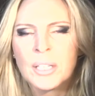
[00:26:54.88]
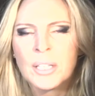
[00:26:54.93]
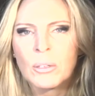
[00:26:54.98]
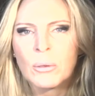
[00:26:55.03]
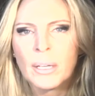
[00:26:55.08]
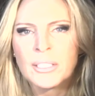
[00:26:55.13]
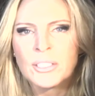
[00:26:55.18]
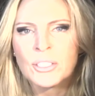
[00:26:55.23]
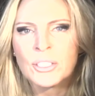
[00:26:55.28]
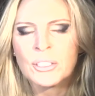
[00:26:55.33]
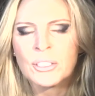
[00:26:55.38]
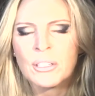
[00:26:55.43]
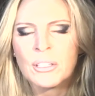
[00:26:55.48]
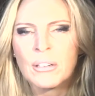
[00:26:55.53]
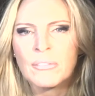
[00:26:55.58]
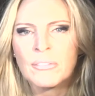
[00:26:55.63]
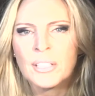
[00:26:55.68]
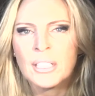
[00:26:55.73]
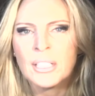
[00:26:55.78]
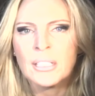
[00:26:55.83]
question
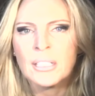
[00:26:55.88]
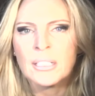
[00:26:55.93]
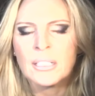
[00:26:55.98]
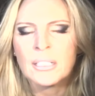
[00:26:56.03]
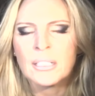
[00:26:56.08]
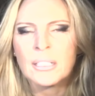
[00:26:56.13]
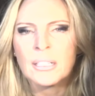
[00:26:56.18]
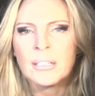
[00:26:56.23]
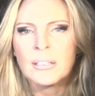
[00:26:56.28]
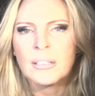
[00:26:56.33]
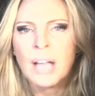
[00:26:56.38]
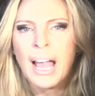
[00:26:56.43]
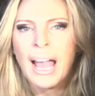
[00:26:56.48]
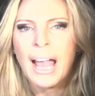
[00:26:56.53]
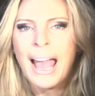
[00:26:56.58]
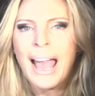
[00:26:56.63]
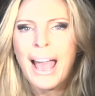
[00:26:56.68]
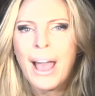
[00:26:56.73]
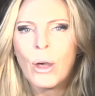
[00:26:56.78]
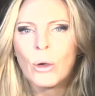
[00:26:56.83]
of
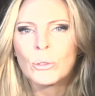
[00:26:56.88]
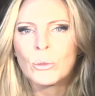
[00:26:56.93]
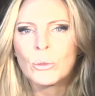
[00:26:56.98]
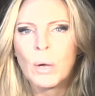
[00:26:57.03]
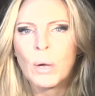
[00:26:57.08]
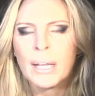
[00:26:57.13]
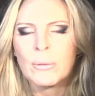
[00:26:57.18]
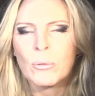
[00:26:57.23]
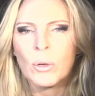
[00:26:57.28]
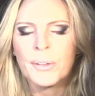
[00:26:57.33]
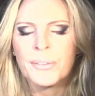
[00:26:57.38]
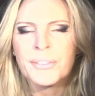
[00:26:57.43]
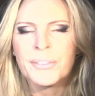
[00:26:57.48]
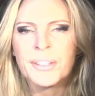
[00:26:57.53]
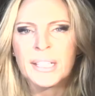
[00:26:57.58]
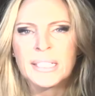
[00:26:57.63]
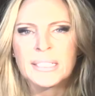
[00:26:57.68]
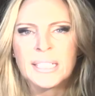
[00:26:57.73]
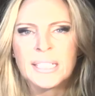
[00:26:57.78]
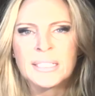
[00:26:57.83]
how do I want
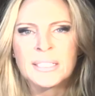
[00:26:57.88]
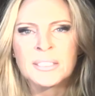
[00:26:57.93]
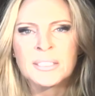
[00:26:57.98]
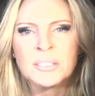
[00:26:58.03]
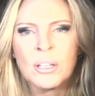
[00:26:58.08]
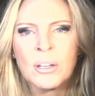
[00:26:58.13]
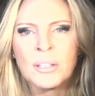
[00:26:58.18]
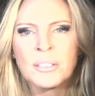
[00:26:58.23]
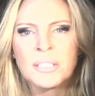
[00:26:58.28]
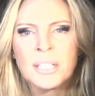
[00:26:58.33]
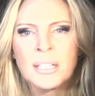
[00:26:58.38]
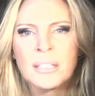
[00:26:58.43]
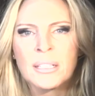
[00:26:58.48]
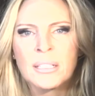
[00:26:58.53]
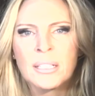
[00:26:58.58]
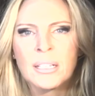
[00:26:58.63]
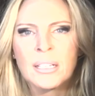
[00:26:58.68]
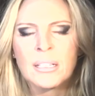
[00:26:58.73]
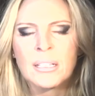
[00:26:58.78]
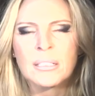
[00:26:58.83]
things. It's not
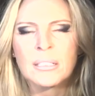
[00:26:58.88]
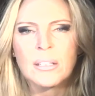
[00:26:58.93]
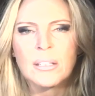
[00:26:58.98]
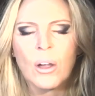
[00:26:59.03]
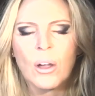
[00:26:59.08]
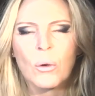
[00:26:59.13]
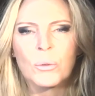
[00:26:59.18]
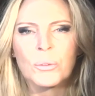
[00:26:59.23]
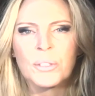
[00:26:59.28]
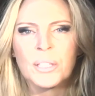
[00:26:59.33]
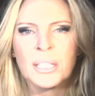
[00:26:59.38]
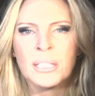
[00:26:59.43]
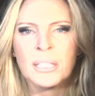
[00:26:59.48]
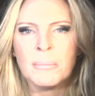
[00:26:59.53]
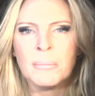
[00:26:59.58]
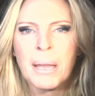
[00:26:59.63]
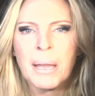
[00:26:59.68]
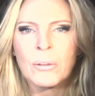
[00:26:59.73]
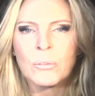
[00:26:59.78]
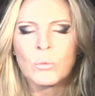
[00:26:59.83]
only
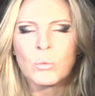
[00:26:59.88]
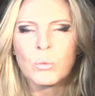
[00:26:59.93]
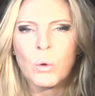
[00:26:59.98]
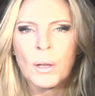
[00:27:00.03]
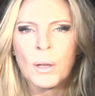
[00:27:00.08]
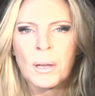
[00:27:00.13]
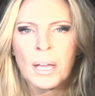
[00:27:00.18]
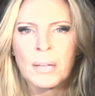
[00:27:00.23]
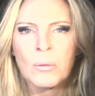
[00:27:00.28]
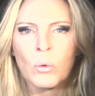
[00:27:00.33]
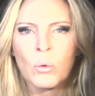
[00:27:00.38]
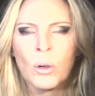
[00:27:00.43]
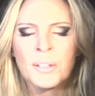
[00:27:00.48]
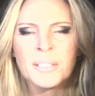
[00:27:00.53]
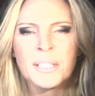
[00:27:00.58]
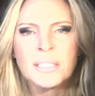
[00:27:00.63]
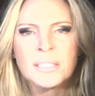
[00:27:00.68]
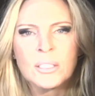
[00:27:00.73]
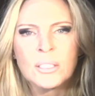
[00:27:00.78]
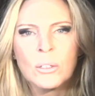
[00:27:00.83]
about what I want,
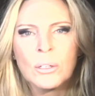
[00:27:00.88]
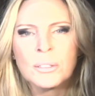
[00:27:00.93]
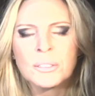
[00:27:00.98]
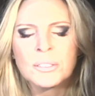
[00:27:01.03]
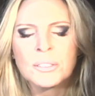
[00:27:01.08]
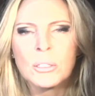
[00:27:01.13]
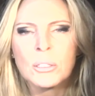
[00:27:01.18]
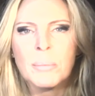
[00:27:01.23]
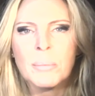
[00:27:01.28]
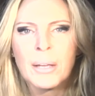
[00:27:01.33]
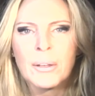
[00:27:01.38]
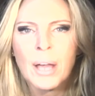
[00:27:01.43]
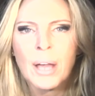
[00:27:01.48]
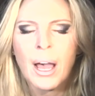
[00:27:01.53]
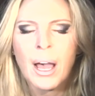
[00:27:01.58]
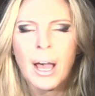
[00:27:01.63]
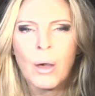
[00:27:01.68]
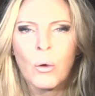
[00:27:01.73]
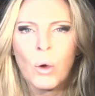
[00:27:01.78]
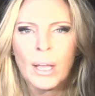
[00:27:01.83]
it's also about
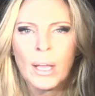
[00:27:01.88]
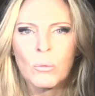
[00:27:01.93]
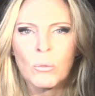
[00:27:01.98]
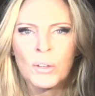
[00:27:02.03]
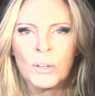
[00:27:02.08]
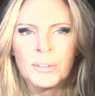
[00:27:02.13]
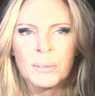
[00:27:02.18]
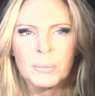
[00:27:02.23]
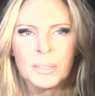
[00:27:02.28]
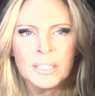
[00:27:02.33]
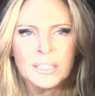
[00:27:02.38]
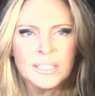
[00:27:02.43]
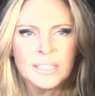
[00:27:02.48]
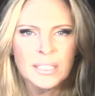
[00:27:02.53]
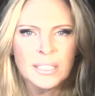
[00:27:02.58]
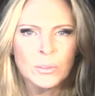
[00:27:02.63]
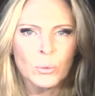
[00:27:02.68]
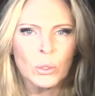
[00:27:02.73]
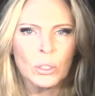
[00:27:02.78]
how I want them, because this